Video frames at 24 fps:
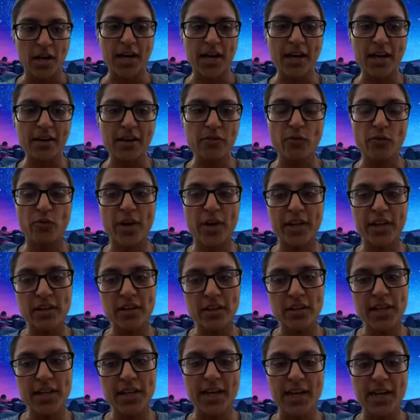and
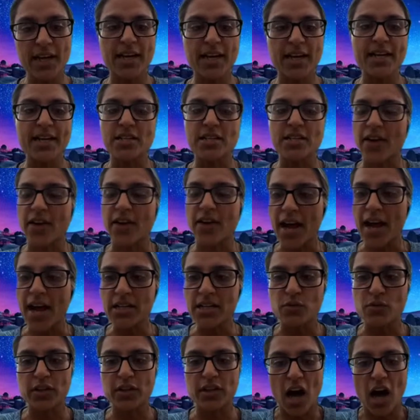whether they can interact
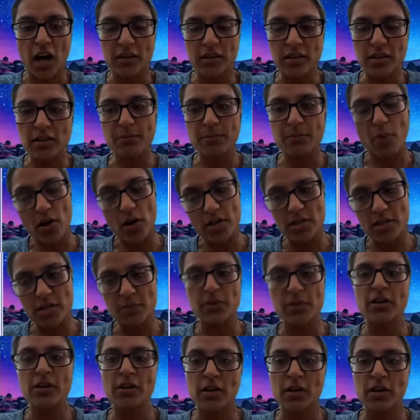with other
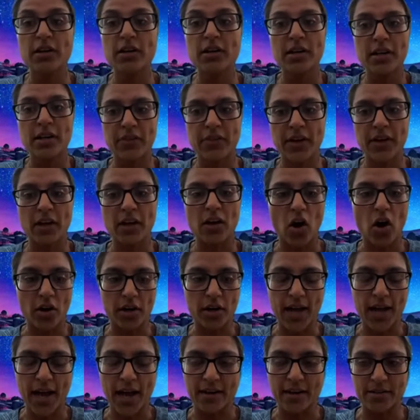possible living
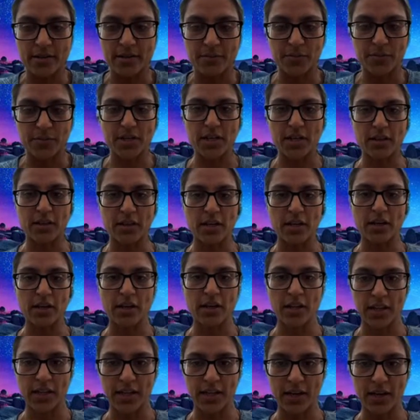organisms in
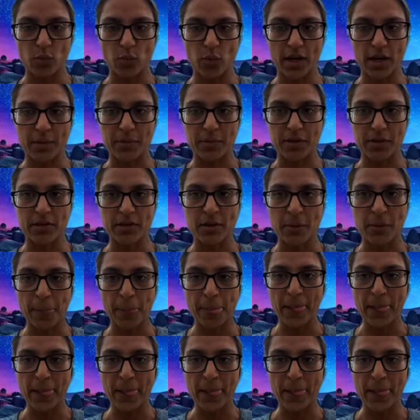the environment.